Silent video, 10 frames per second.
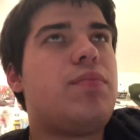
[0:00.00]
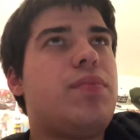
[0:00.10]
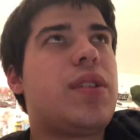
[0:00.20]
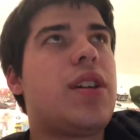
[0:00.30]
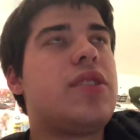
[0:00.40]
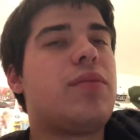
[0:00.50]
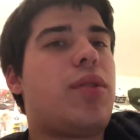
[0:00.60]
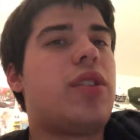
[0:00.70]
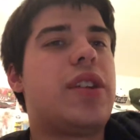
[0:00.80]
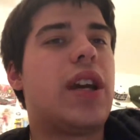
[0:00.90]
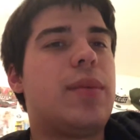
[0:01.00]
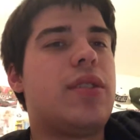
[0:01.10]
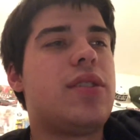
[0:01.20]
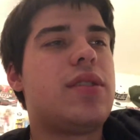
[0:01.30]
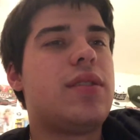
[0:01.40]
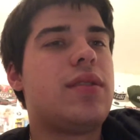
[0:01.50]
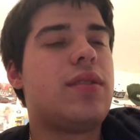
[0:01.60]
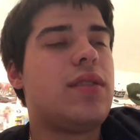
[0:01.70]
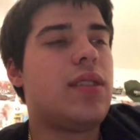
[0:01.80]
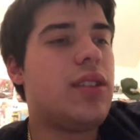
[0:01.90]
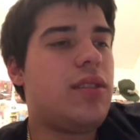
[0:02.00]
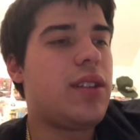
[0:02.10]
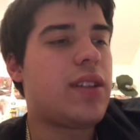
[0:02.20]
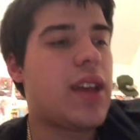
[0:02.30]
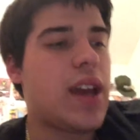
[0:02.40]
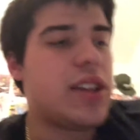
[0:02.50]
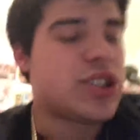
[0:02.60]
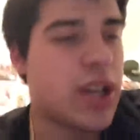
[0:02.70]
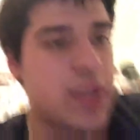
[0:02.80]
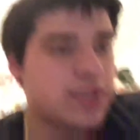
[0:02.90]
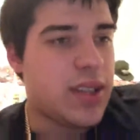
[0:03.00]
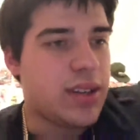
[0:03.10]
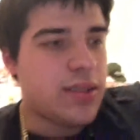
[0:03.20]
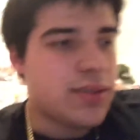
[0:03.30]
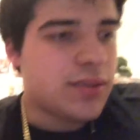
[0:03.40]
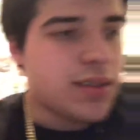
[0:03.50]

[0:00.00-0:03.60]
Because of part timers, literally they had John Cena,